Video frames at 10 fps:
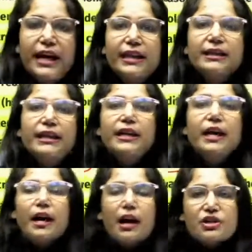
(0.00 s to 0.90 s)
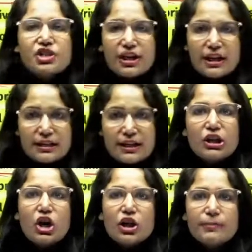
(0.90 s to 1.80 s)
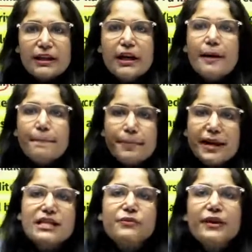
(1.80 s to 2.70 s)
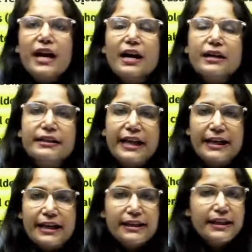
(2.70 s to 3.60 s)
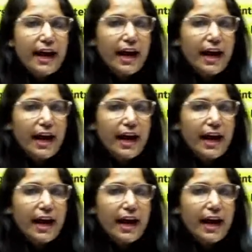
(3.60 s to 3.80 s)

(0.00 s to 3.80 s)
in the Sri Lankan economy. Plus we are taking the